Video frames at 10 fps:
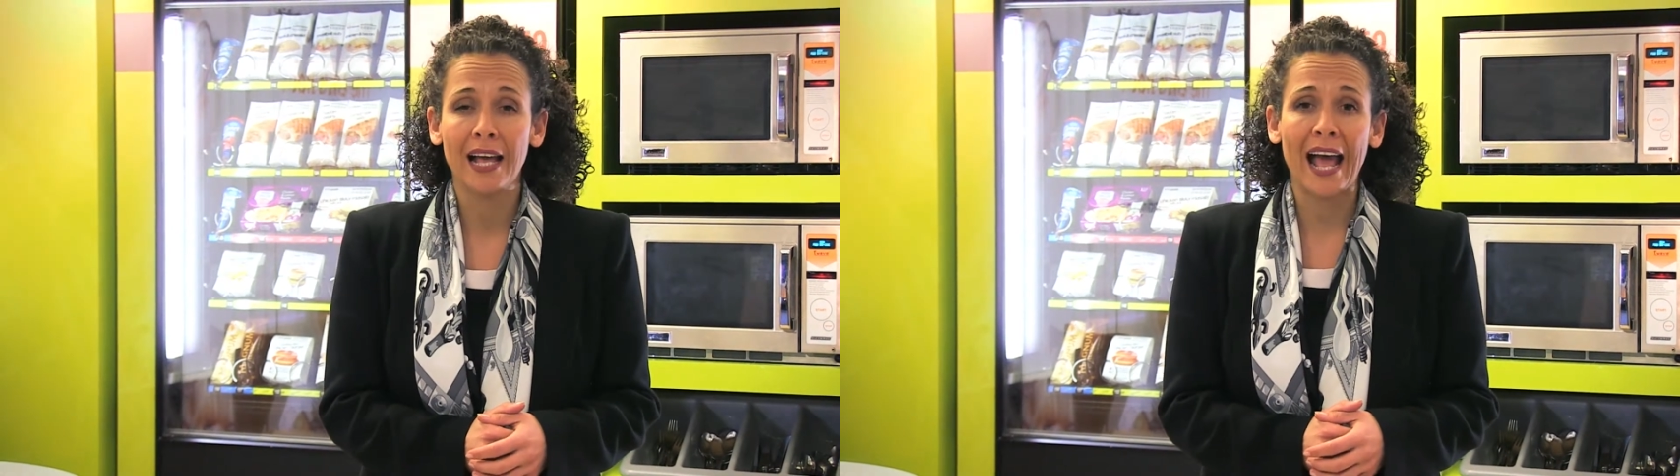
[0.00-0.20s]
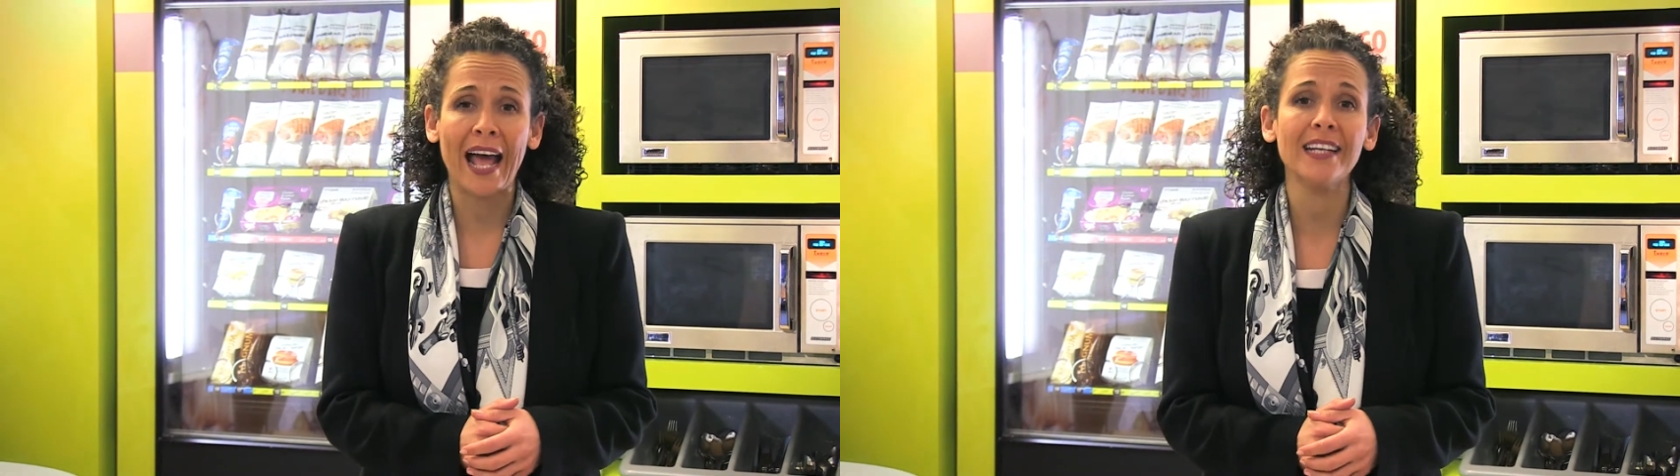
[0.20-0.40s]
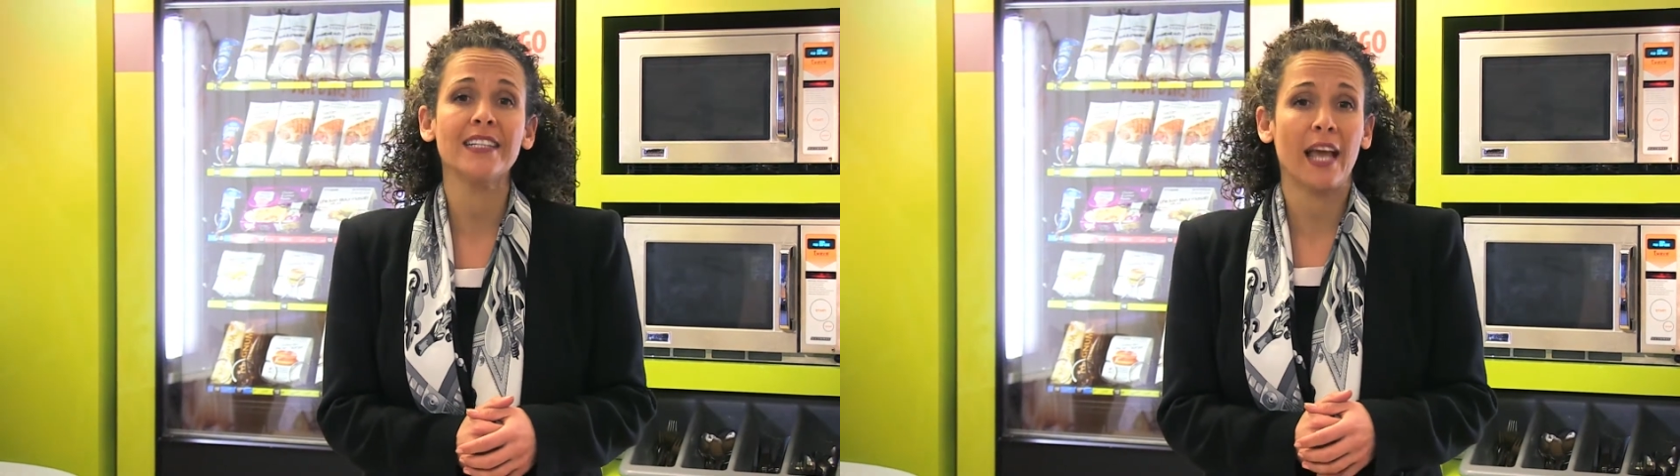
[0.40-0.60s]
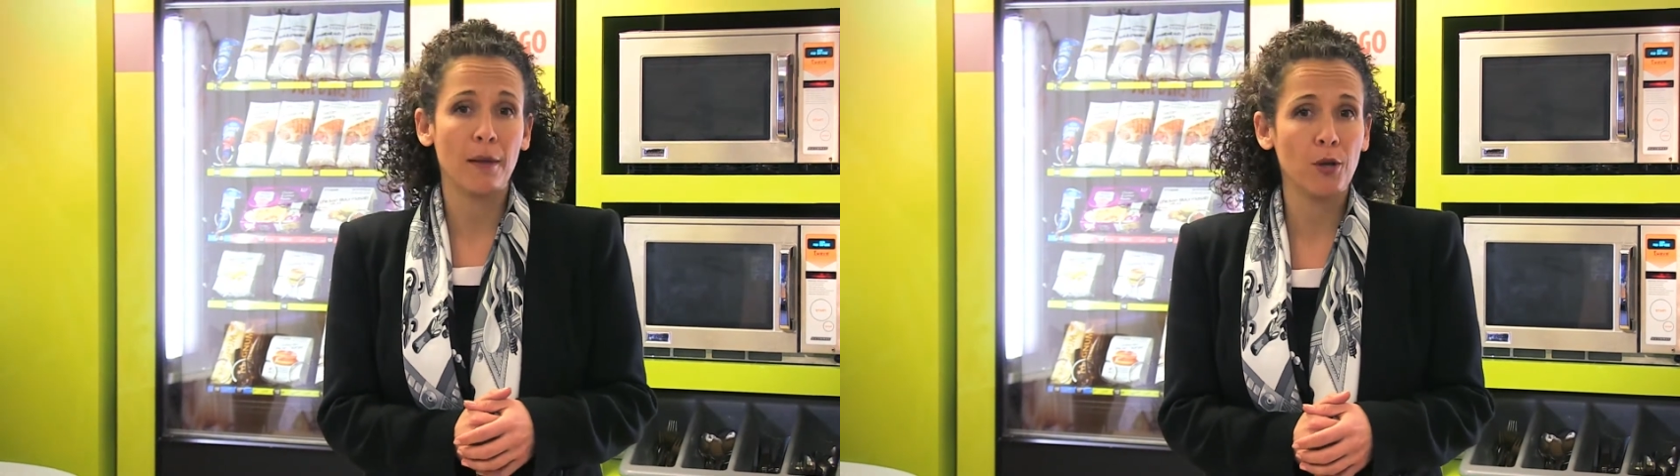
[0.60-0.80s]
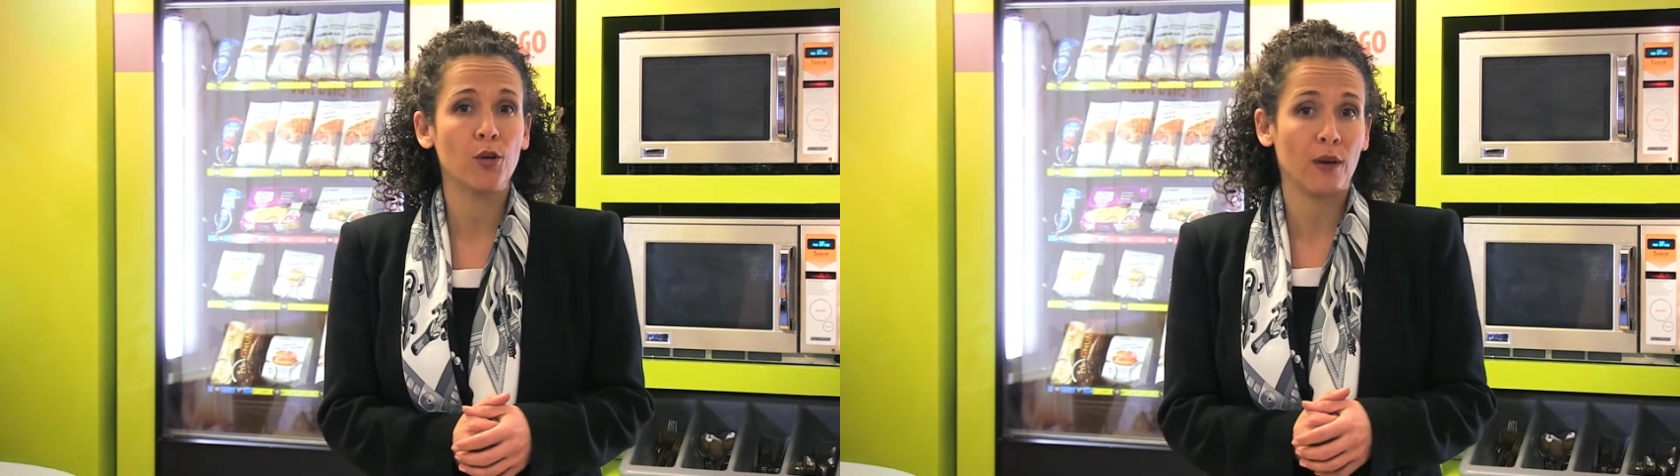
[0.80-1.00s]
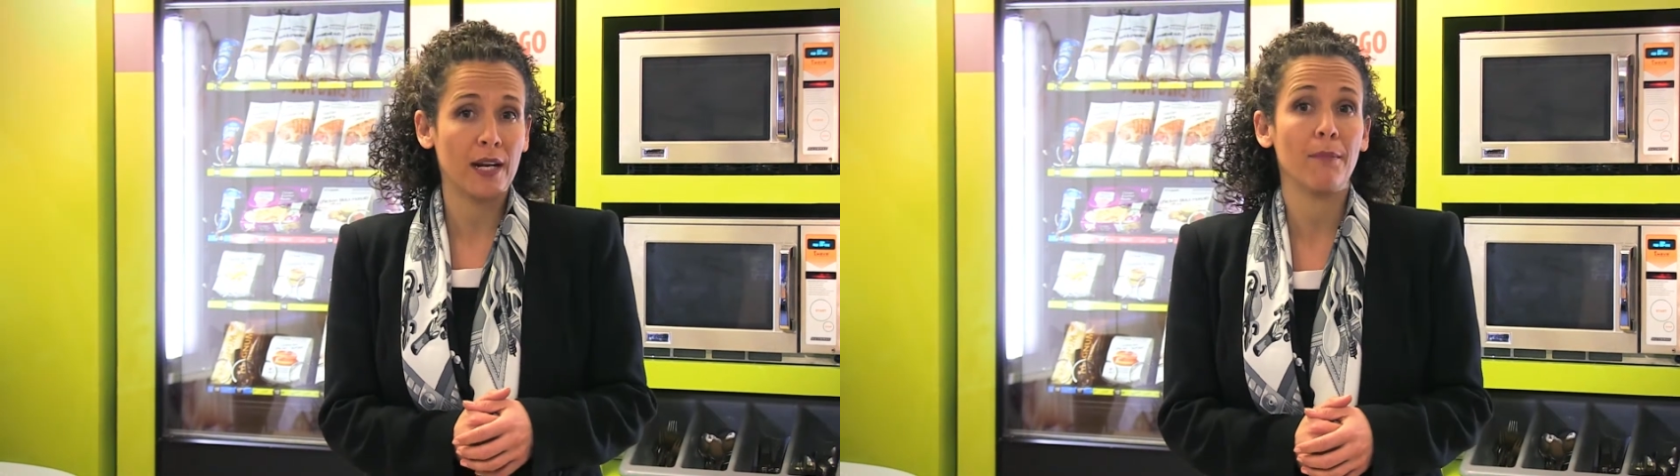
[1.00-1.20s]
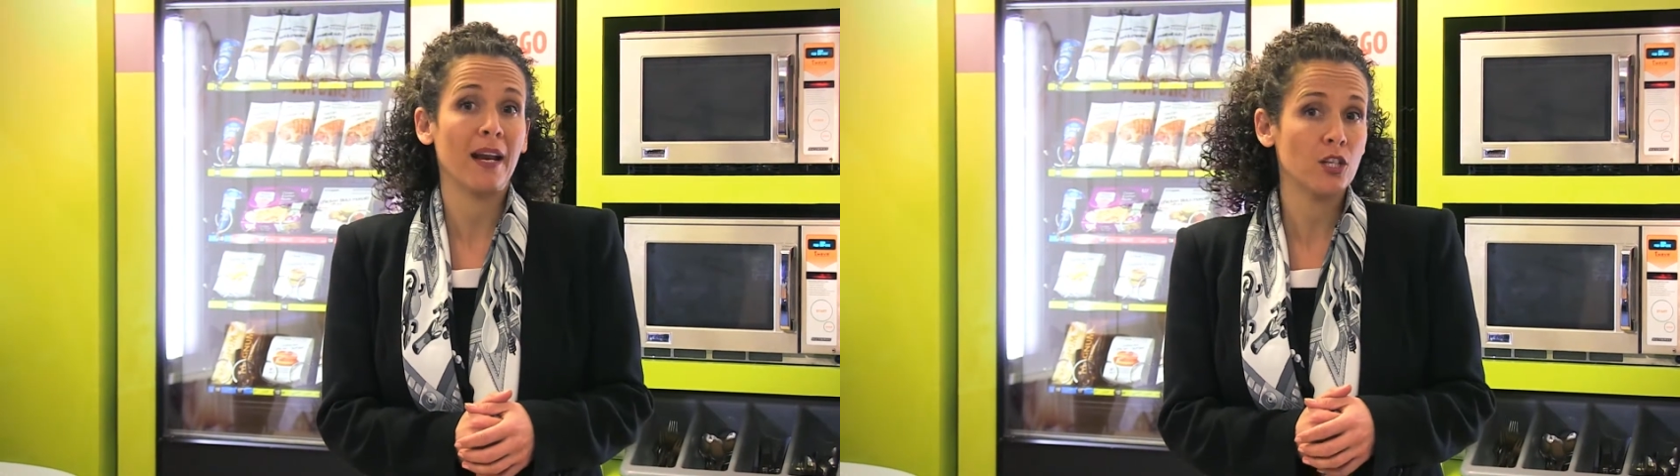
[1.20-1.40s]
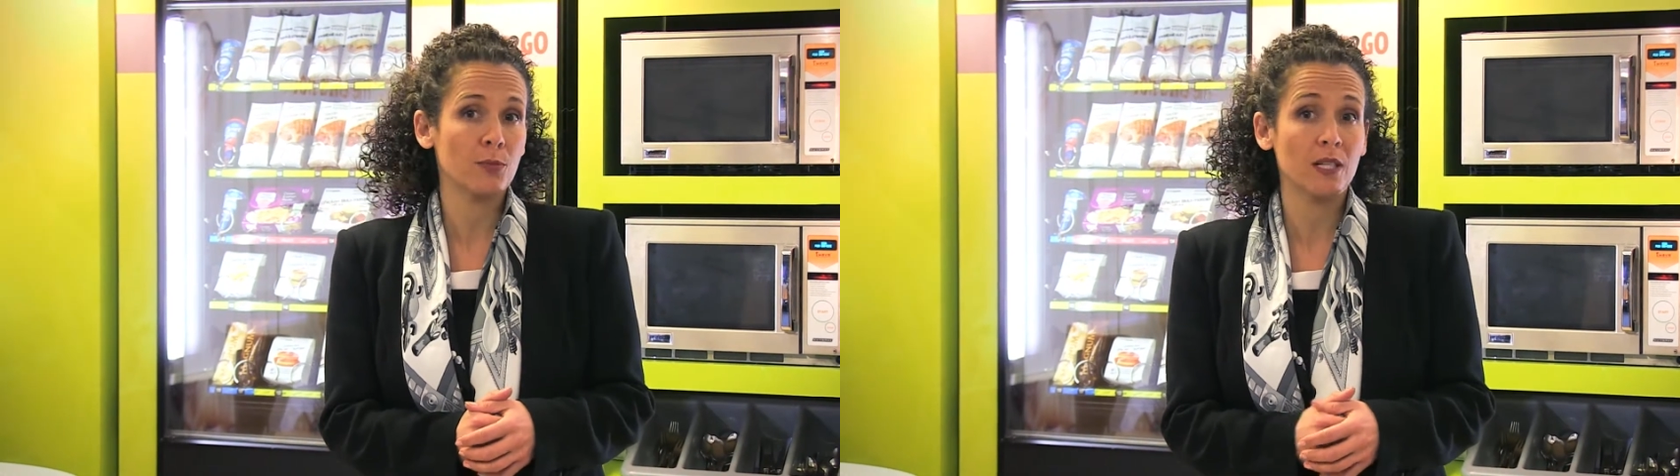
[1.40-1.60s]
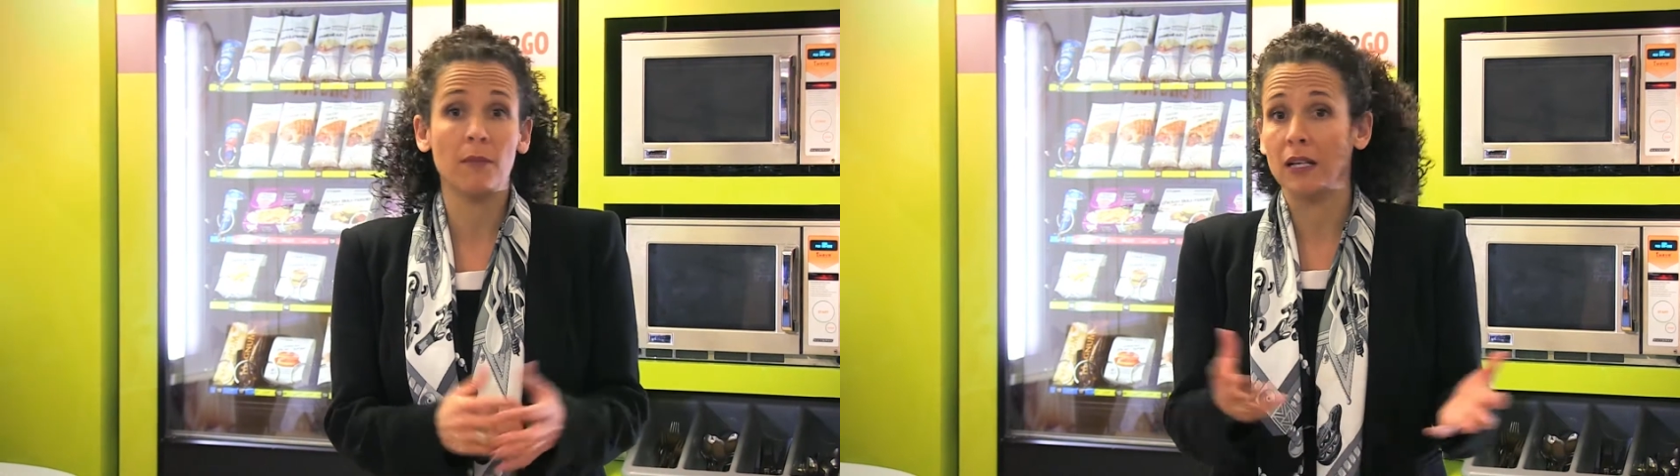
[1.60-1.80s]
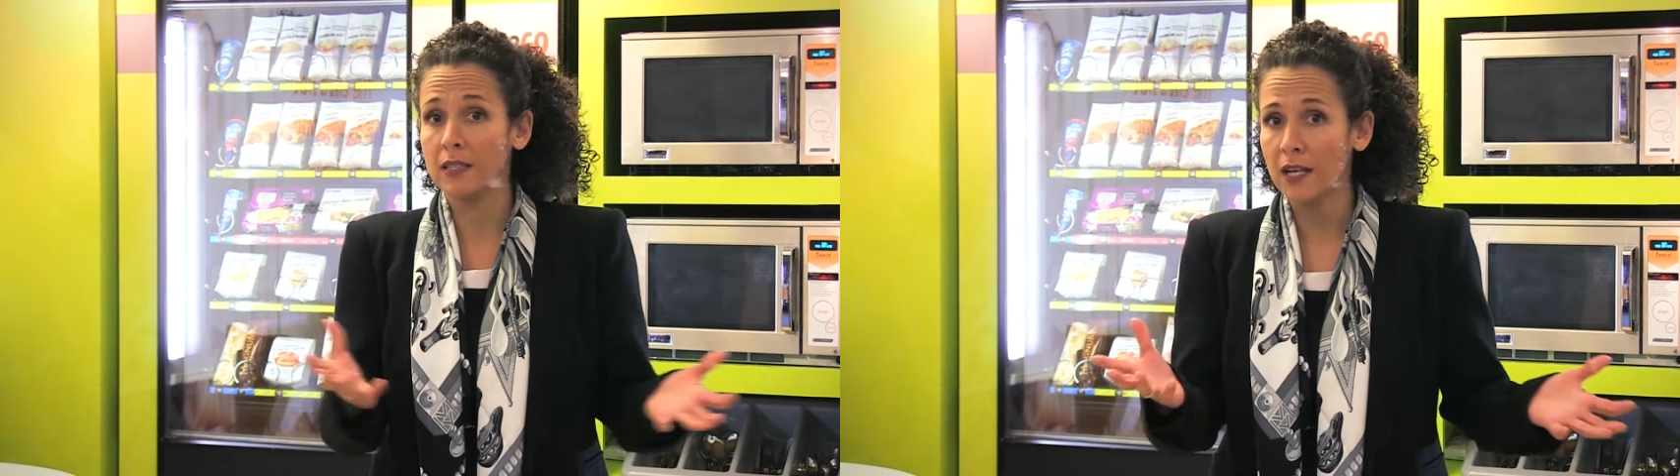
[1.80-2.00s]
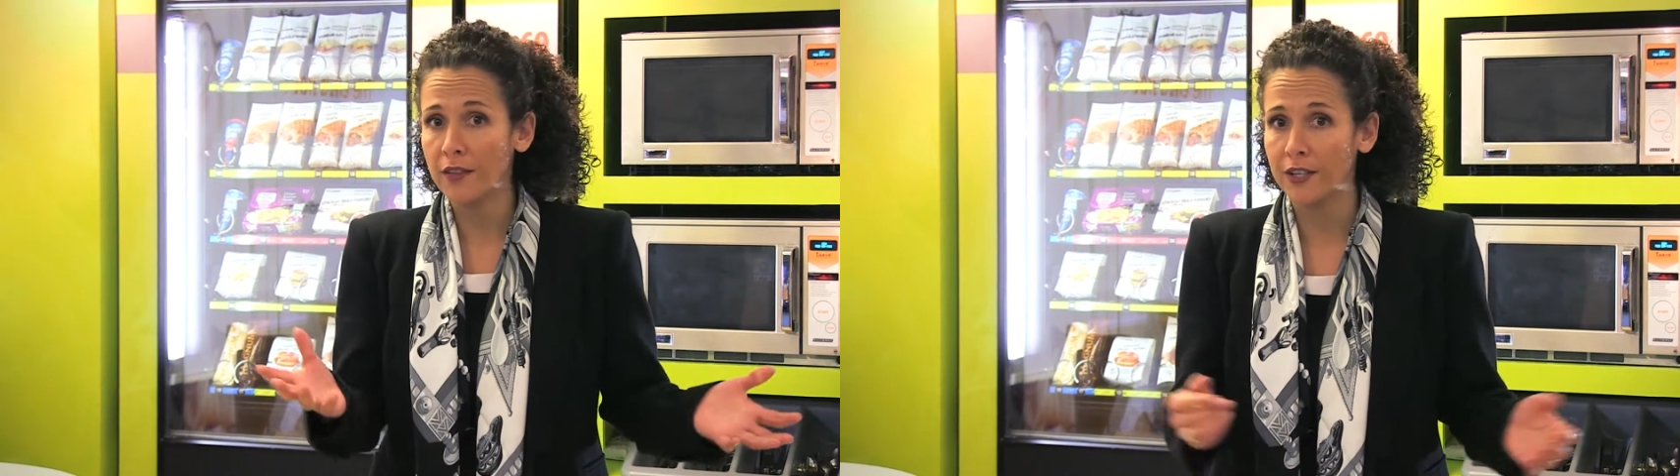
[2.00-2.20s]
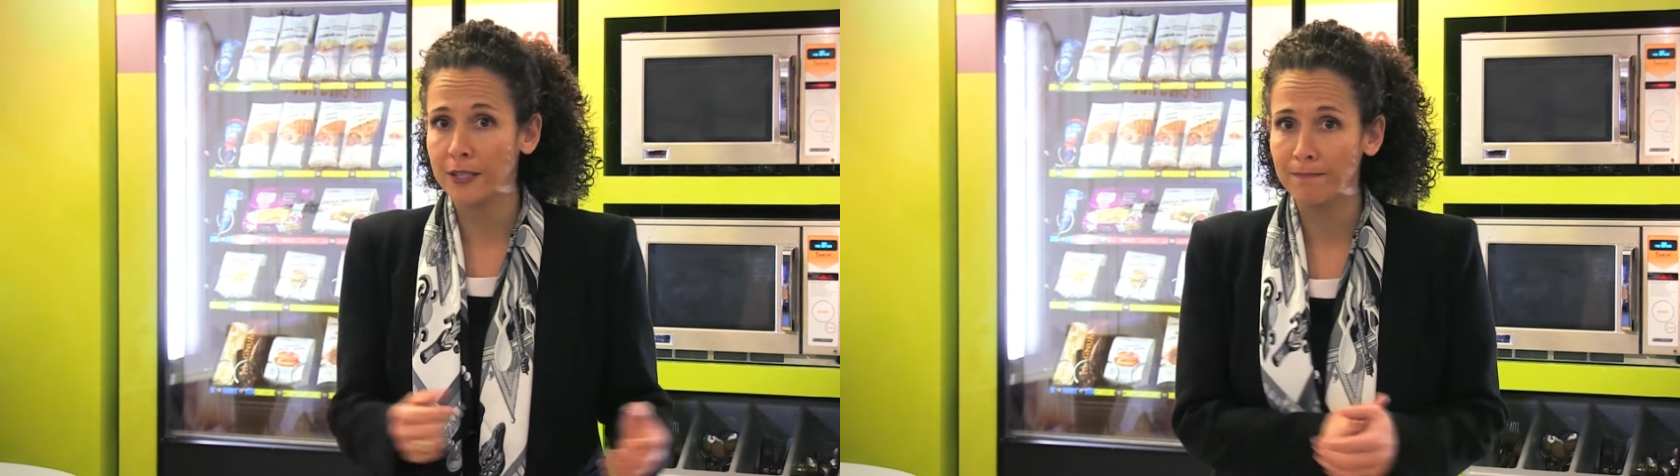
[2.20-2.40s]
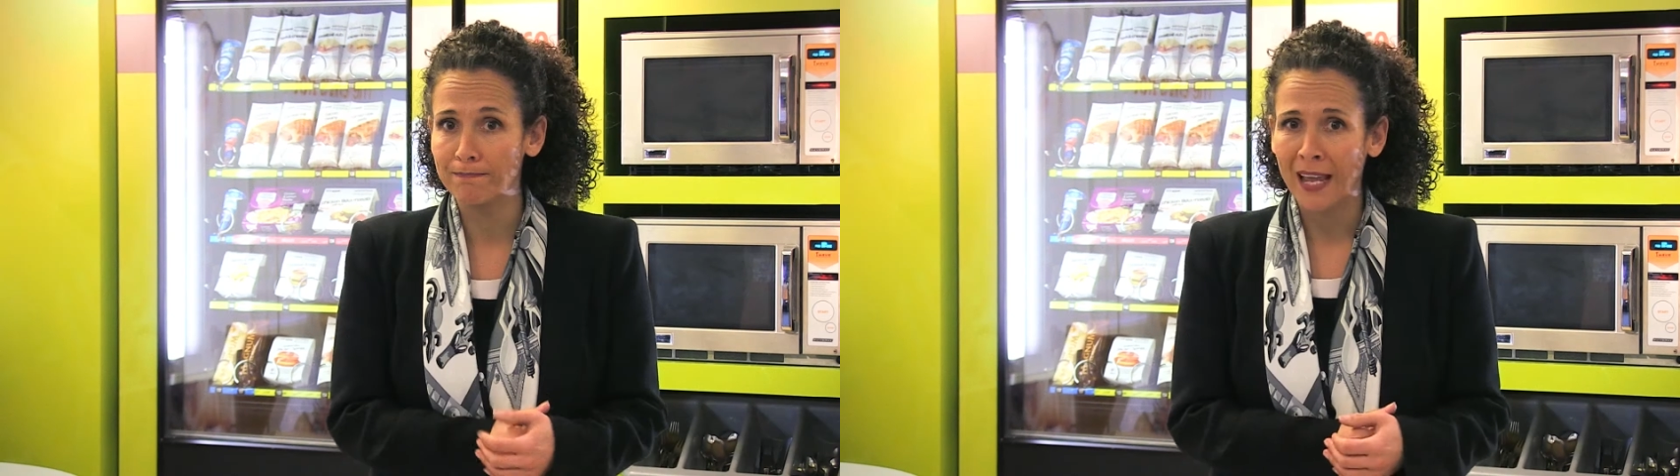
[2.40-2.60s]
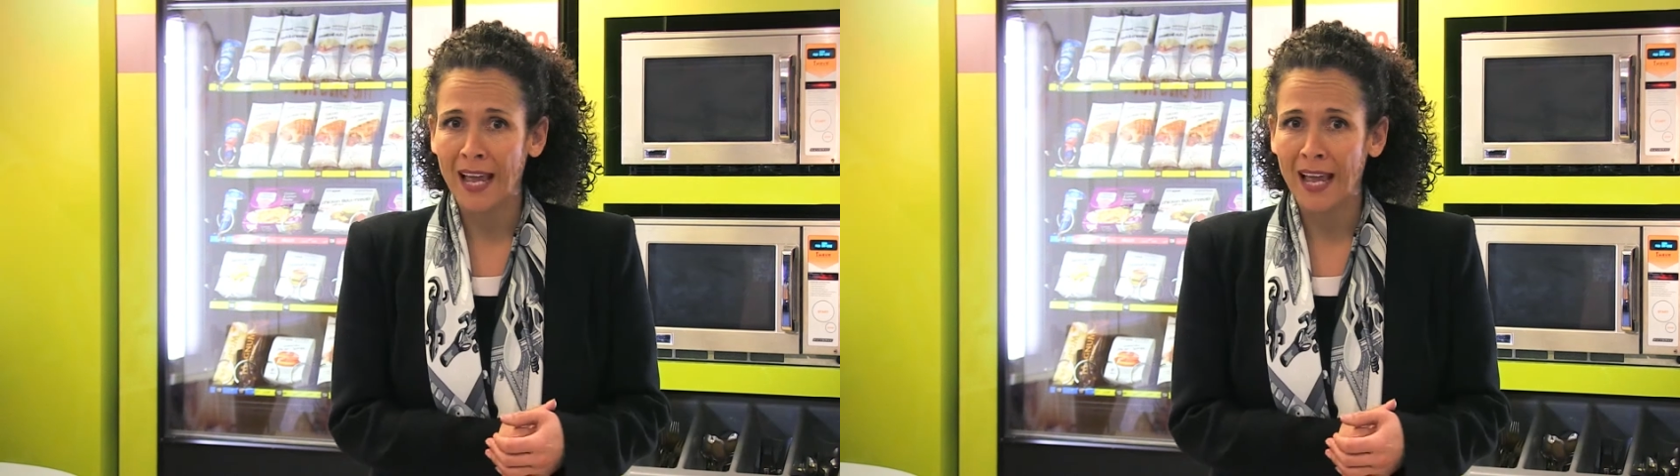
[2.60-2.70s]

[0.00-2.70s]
and Cabot Credit Management, amongst others.